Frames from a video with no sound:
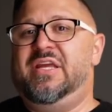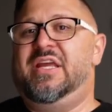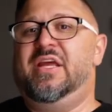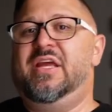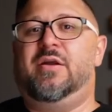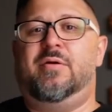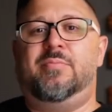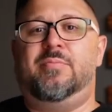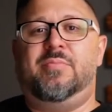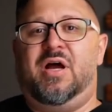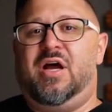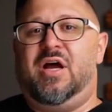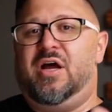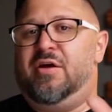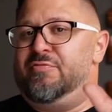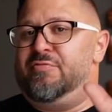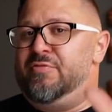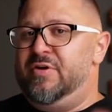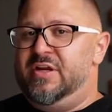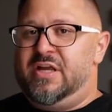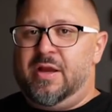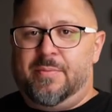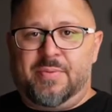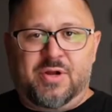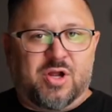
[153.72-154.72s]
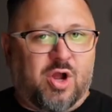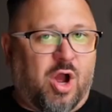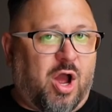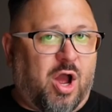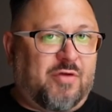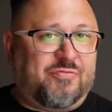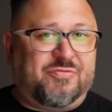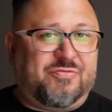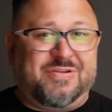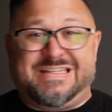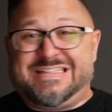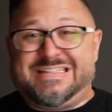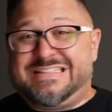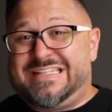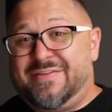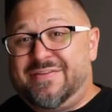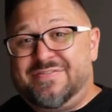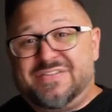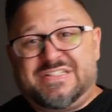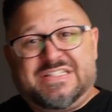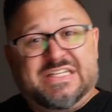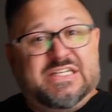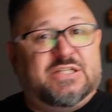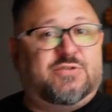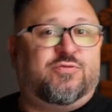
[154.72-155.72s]
get them a free cup of coffee, save
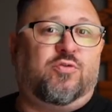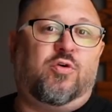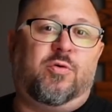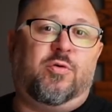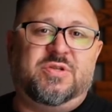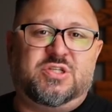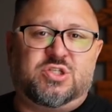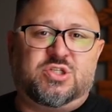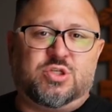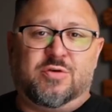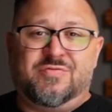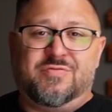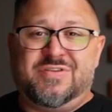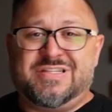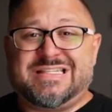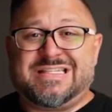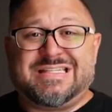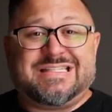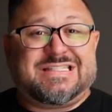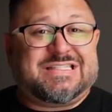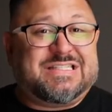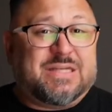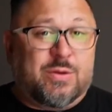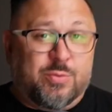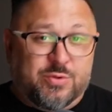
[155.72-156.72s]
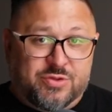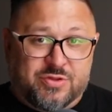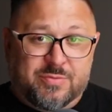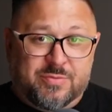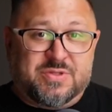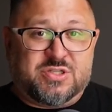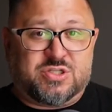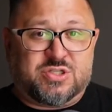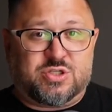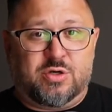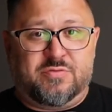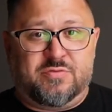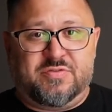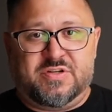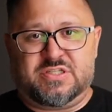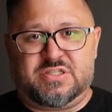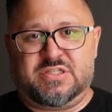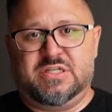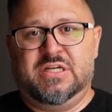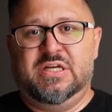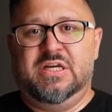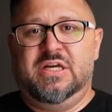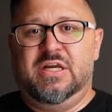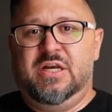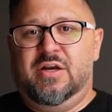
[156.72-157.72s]
seats for them in service, sit with them in service,
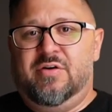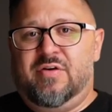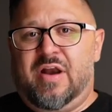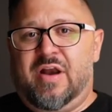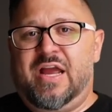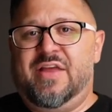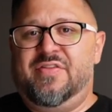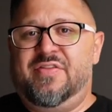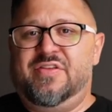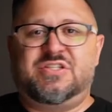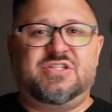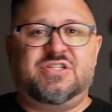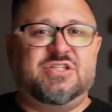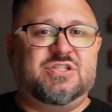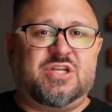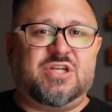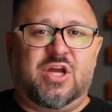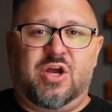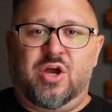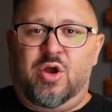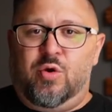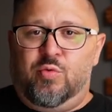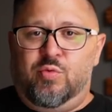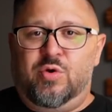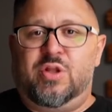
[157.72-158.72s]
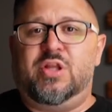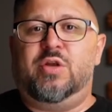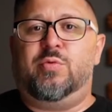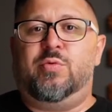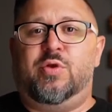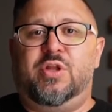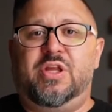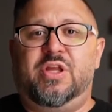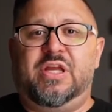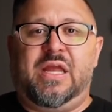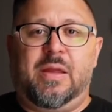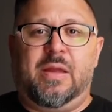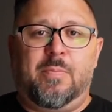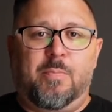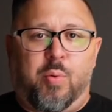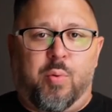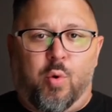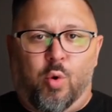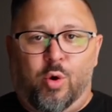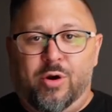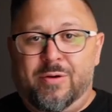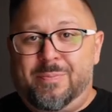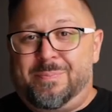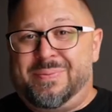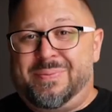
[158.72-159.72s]
right? This is a, a really, really
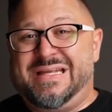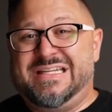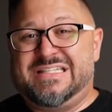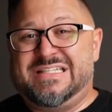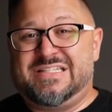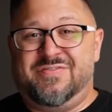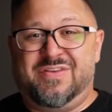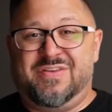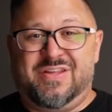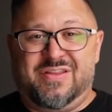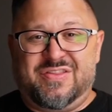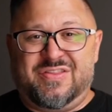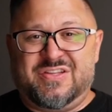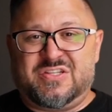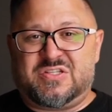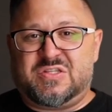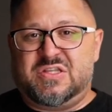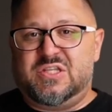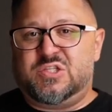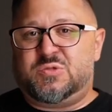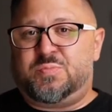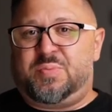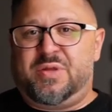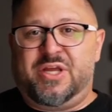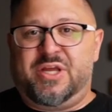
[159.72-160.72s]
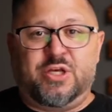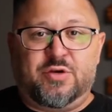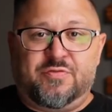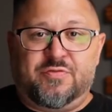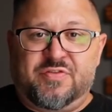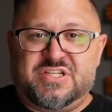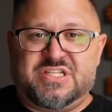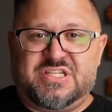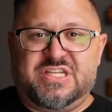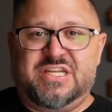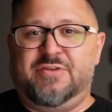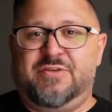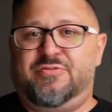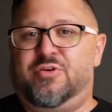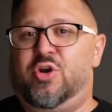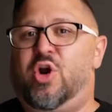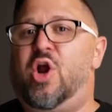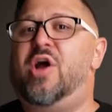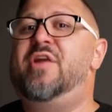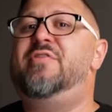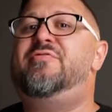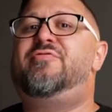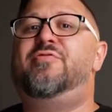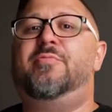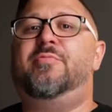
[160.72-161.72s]
important piece of it. This, this plan your visit, if you're
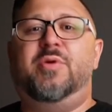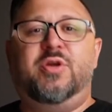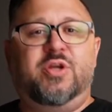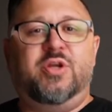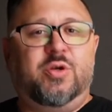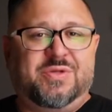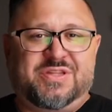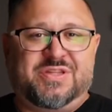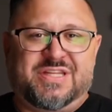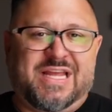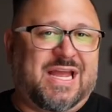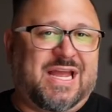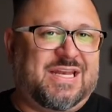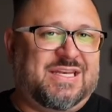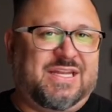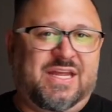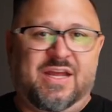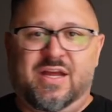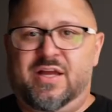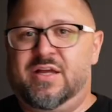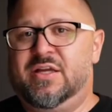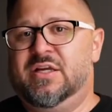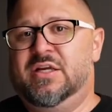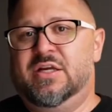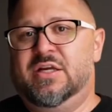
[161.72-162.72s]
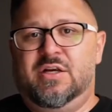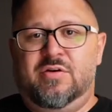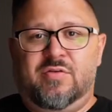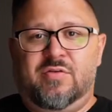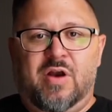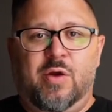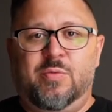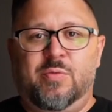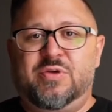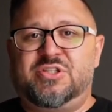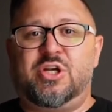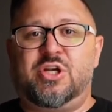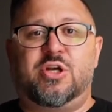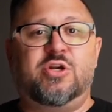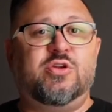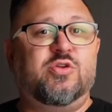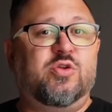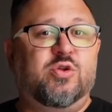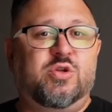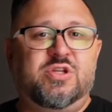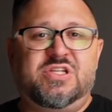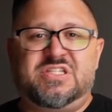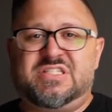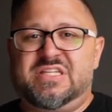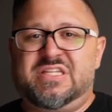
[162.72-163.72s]
unfamiliar with the idea, right? We started
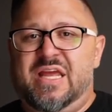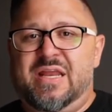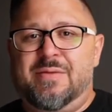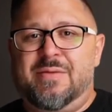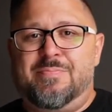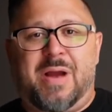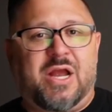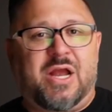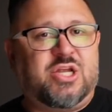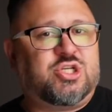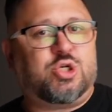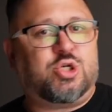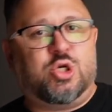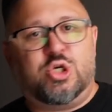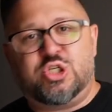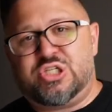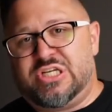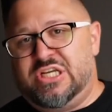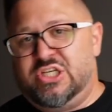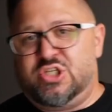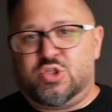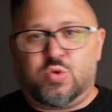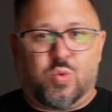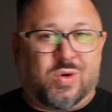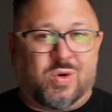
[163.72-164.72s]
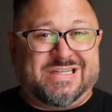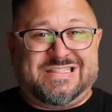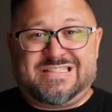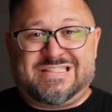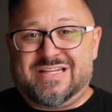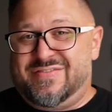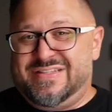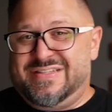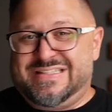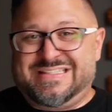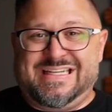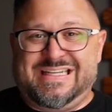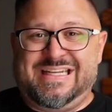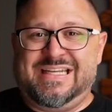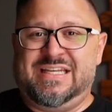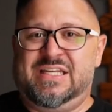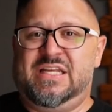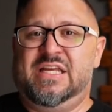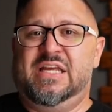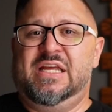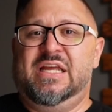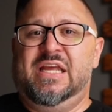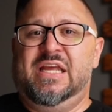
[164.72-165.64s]
doing this at my church in 2017,